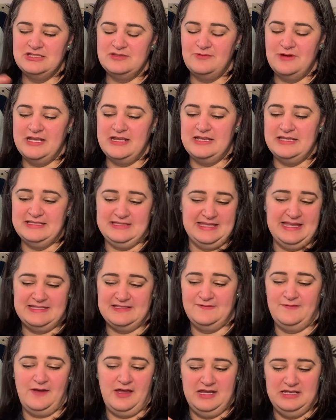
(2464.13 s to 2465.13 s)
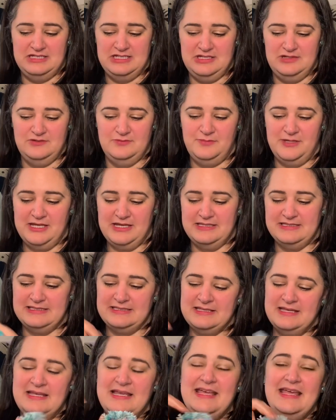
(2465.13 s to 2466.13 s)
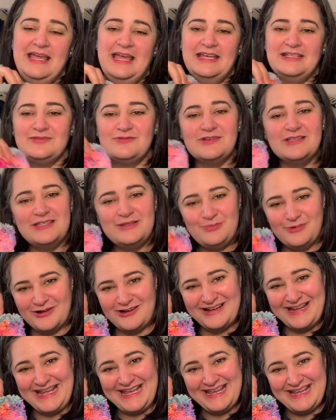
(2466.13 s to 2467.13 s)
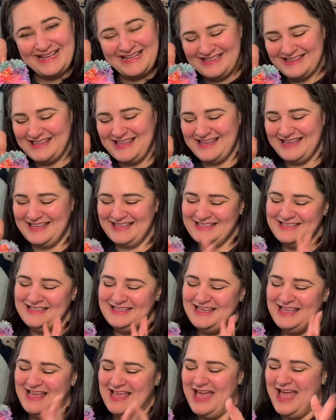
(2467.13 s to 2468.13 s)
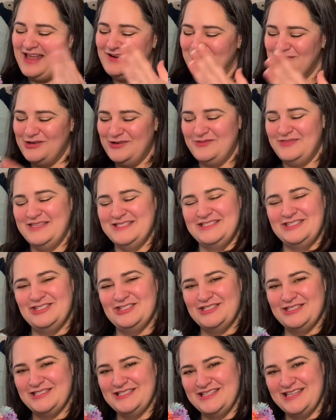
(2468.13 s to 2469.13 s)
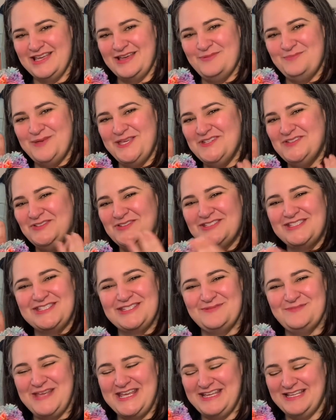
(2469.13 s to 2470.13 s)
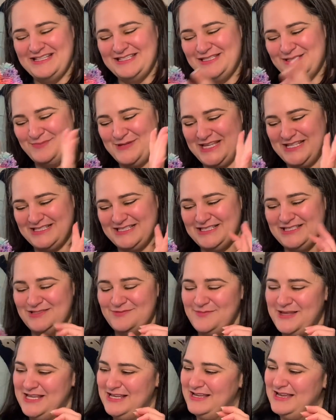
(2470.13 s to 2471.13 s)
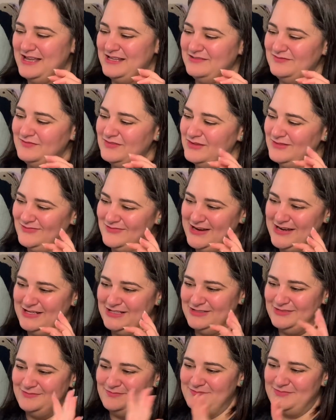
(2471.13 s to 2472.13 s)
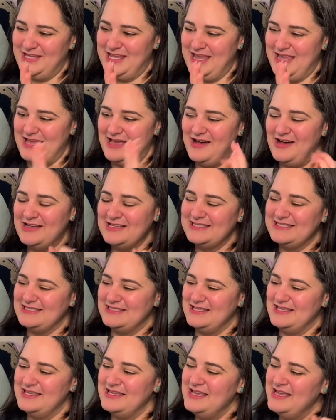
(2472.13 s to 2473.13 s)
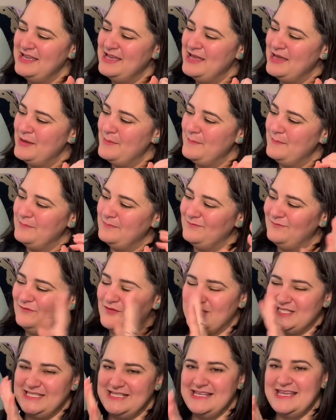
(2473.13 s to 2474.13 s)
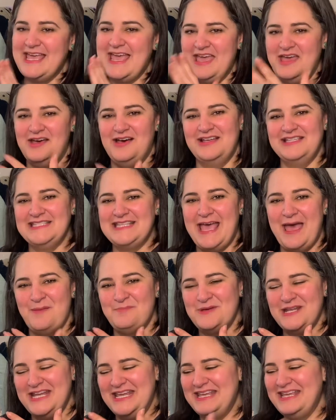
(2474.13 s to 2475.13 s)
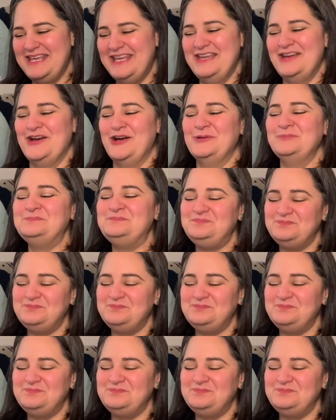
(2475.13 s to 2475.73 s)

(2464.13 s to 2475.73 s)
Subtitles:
the way it is, that's fine too, because it's really pretty. Like, I don't know, this just appeals to me and speaks to me, kind of the random chaos, fuzzy chaos happening here.